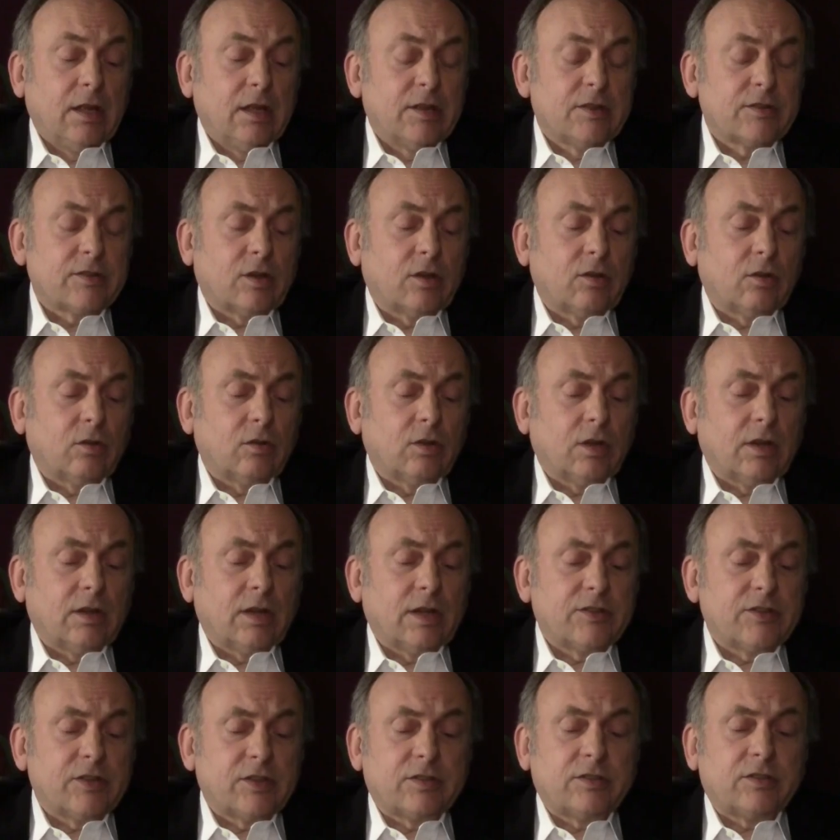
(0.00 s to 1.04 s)
So
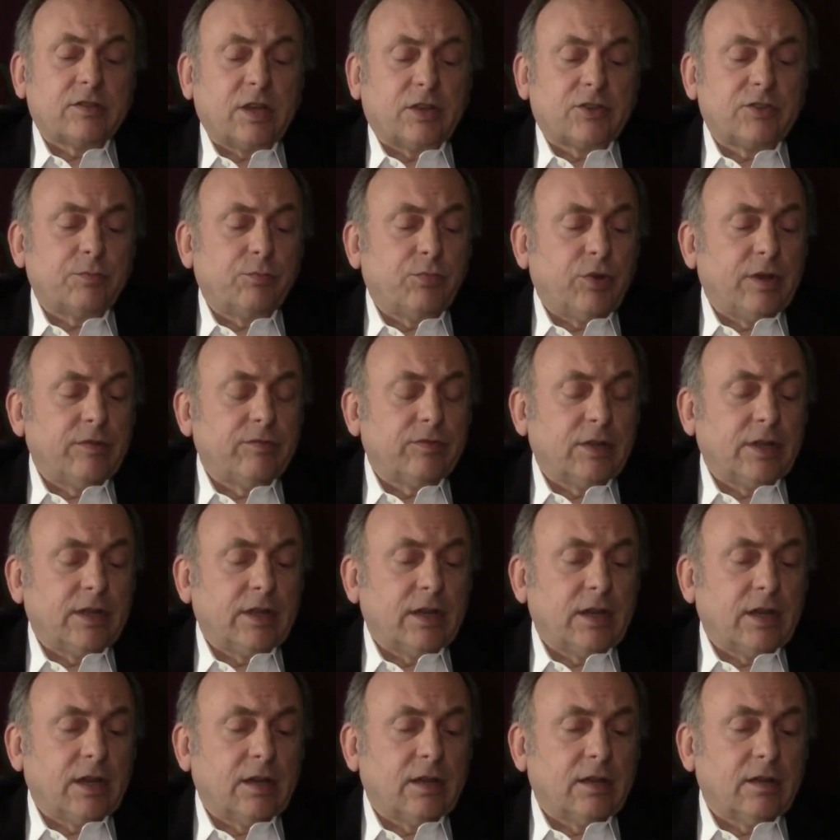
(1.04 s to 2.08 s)
let's just touch briefly
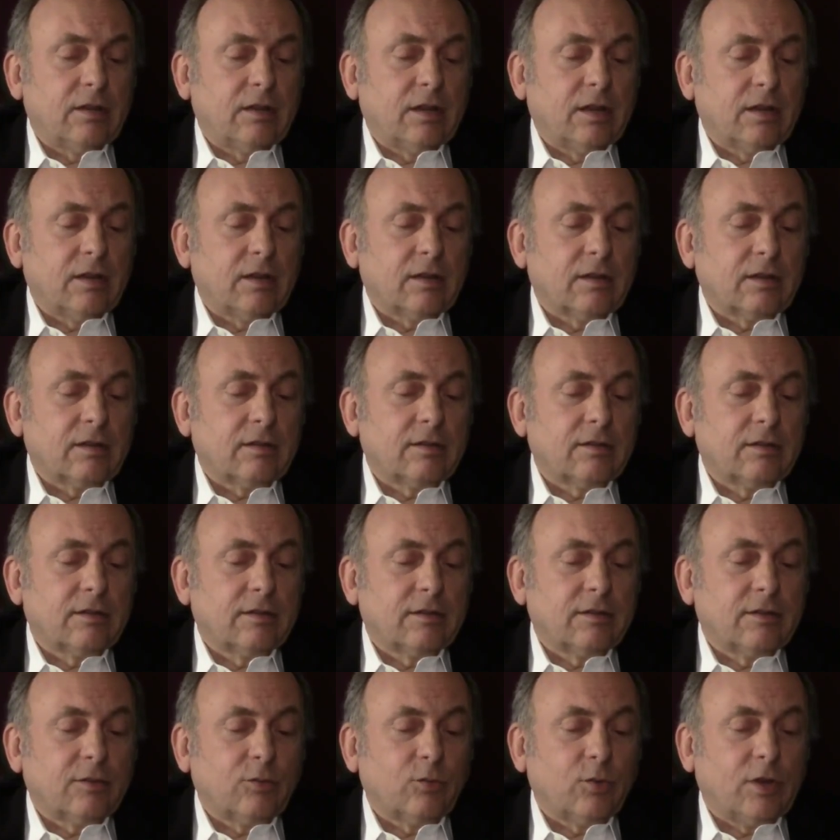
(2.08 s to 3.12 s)
on
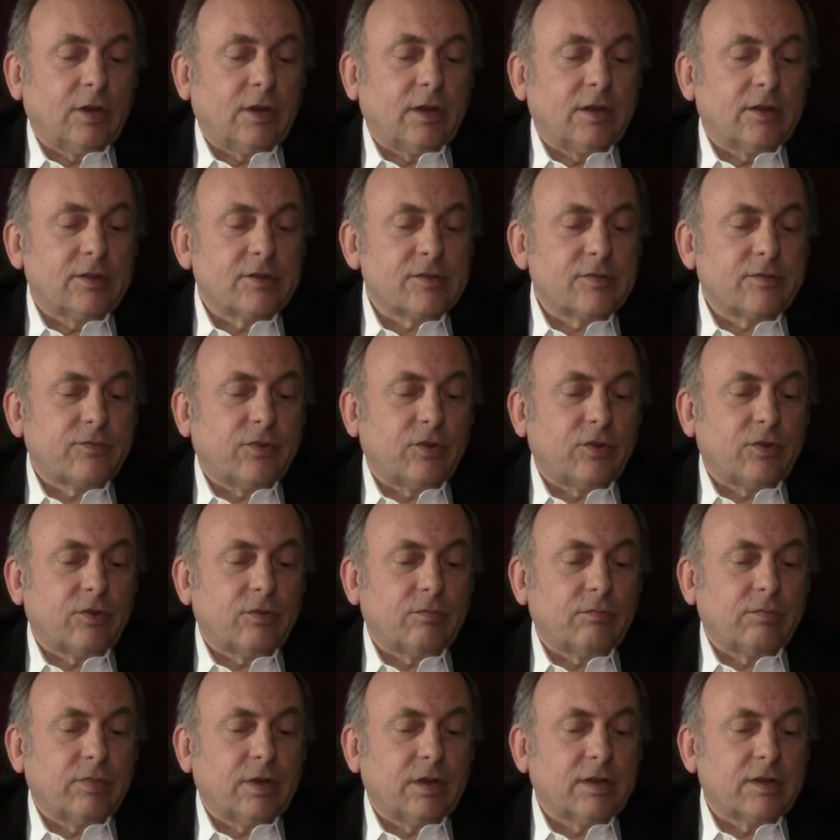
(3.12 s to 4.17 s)
what has
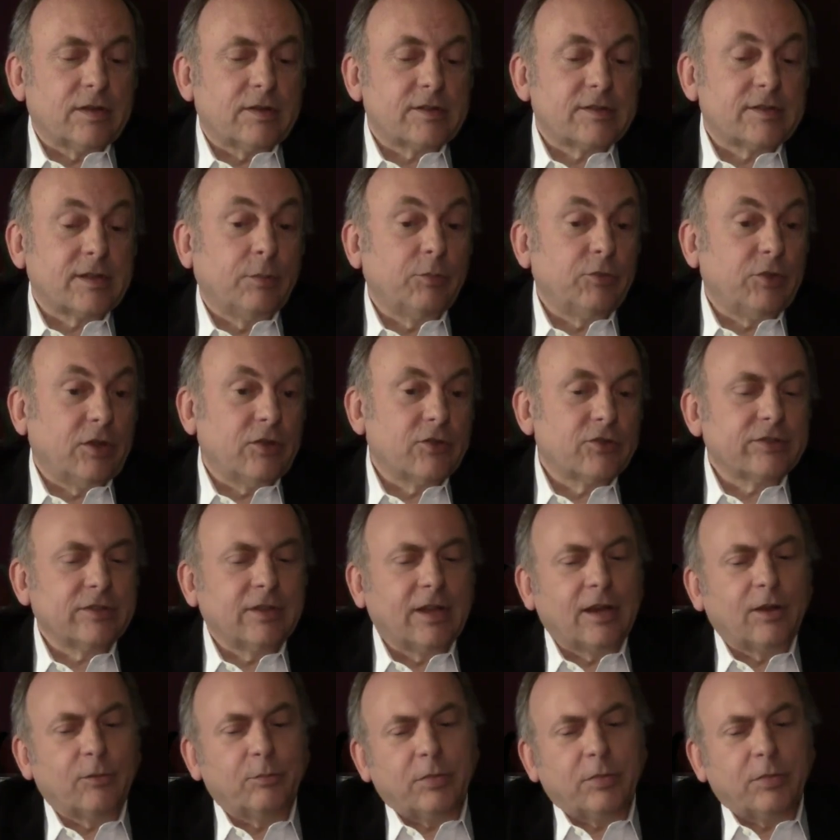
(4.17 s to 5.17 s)
for some years now